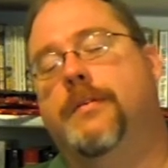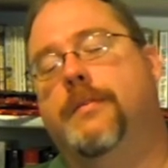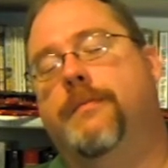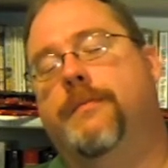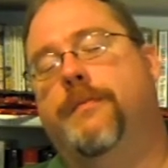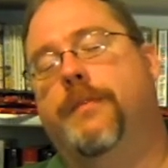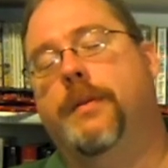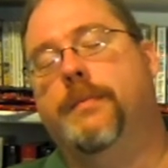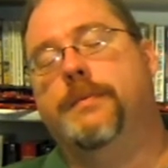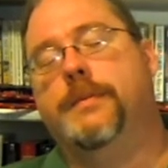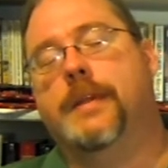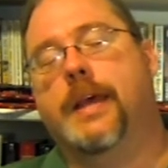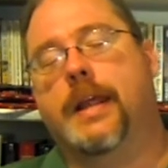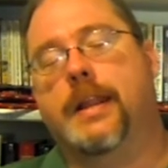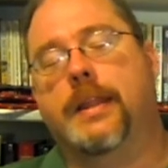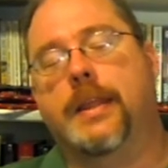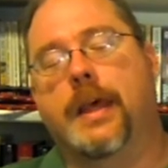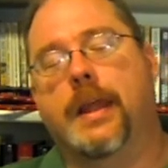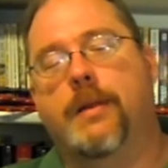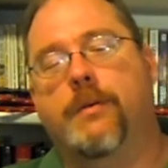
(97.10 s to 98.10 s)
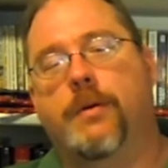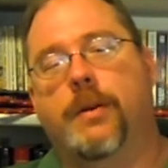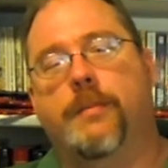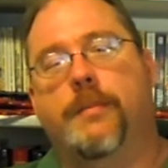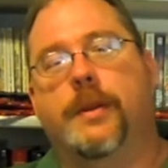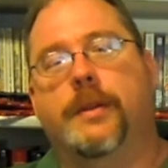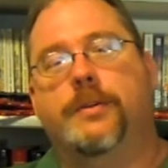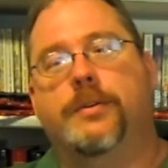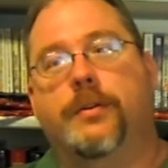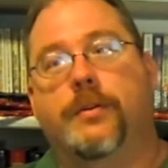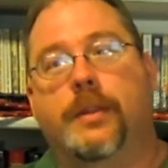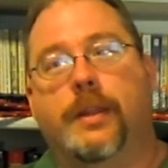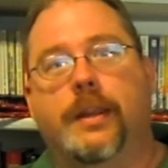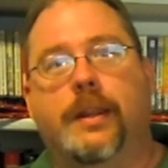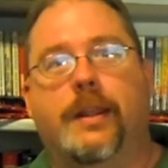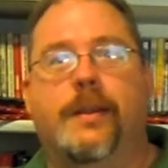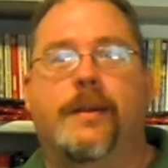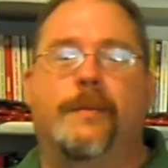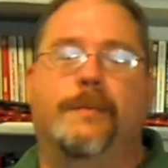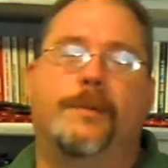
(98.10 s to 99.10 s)
flip side of that, I want to make sure that
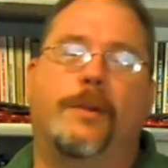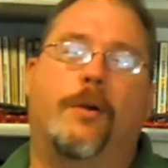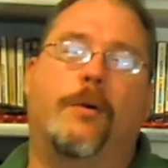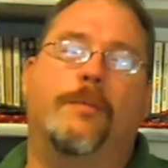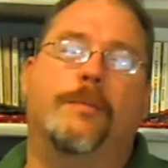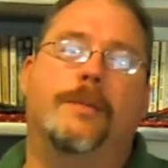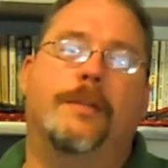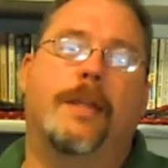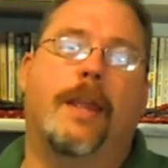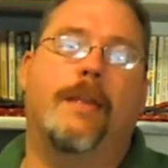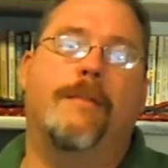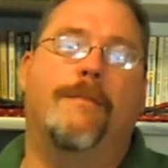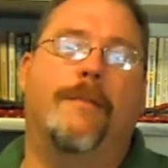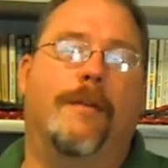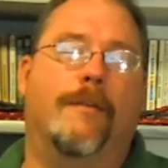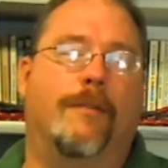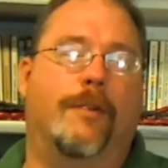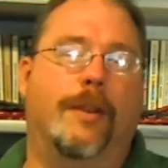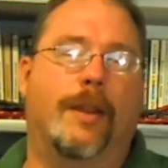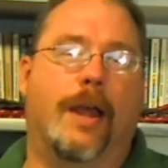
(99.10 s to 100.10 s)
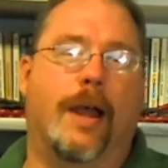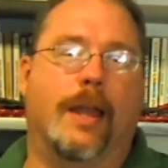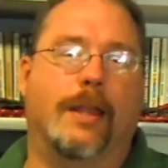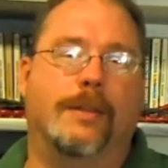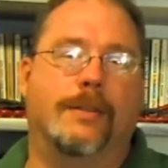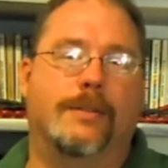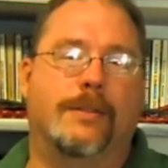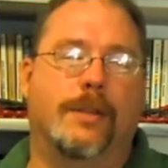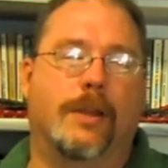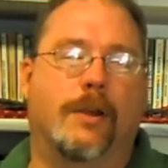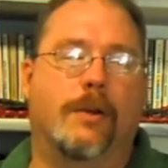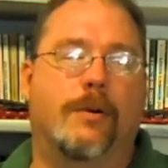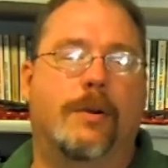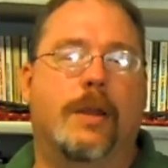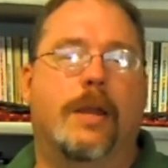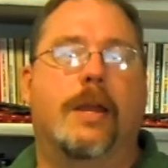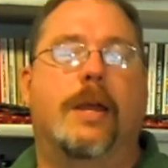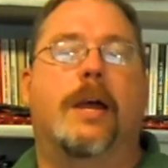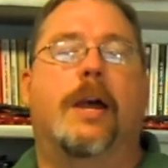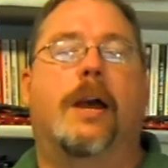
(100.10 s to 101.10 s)
he comes home safe every night. So
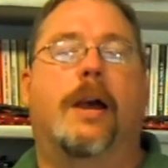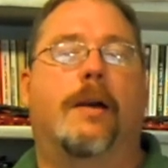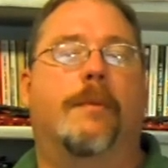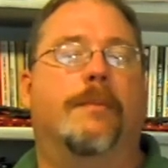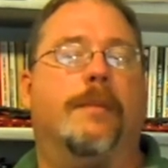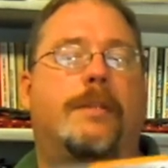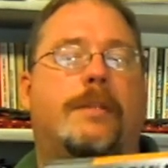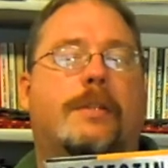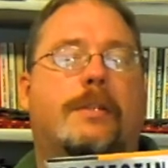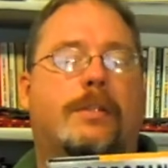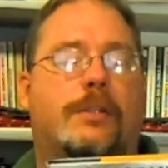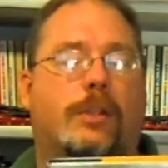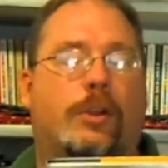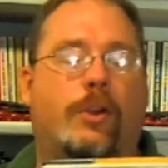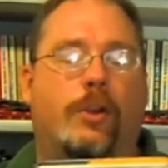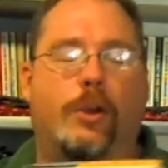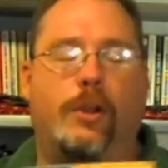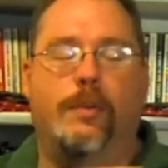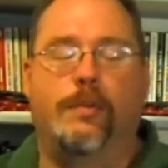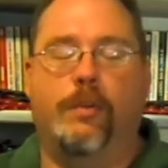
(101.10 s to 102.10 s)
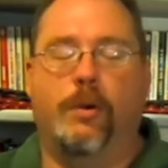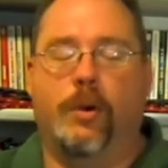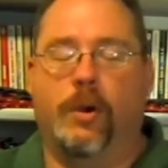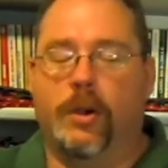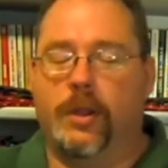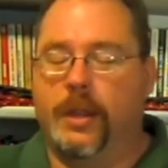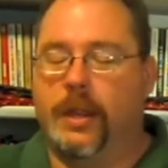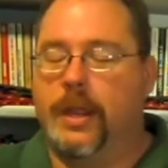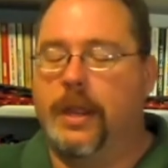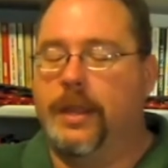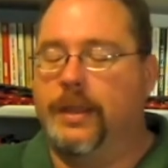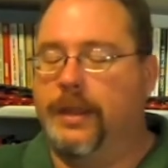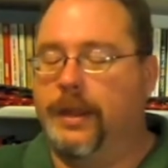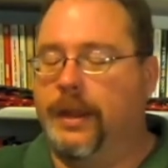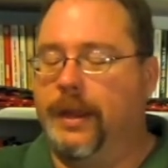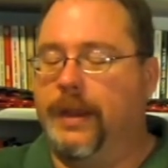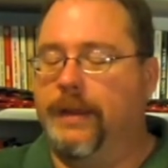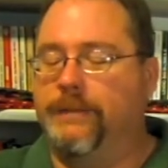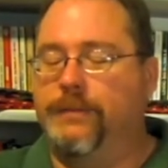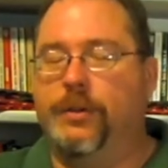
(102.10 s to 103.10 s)
um, this is a good book
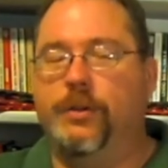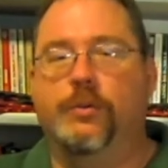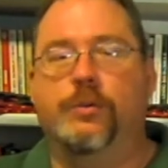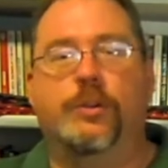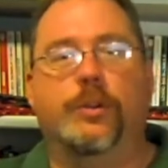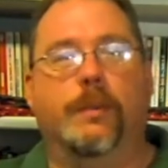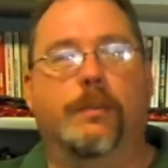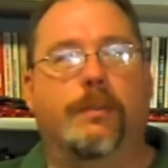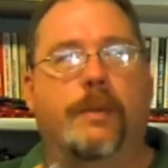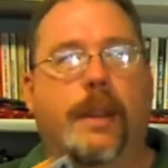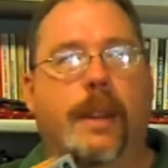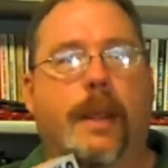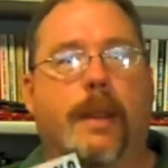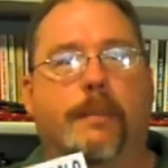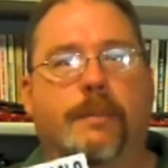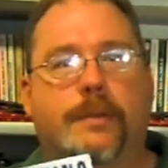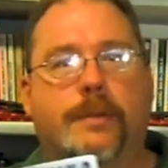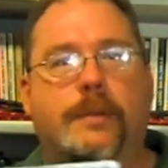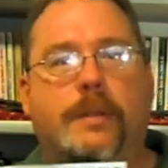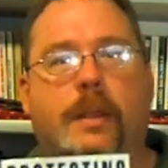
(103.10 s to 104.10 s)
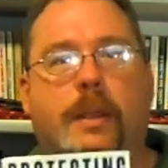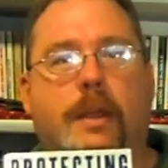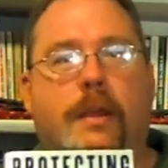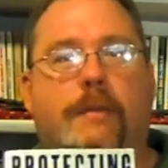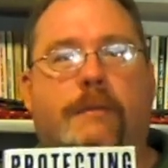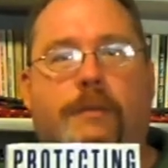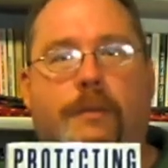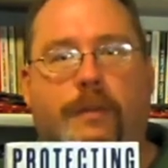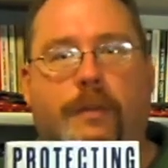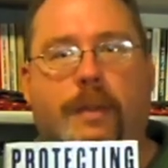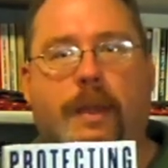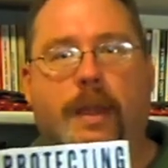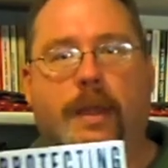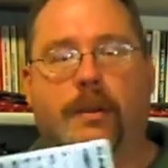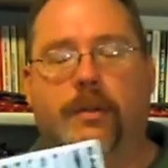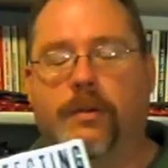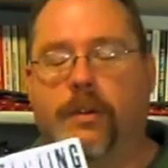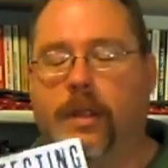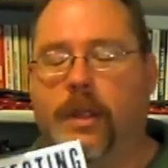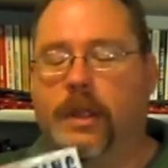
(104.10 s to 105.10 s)
that gives you some tips for
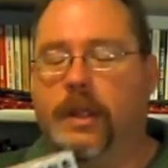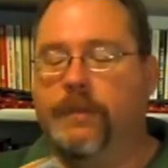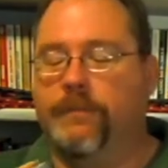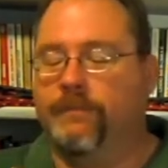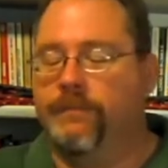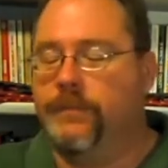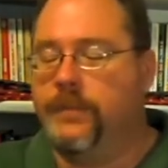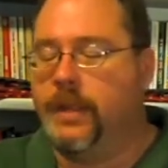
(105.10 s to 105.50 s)
that. Okay.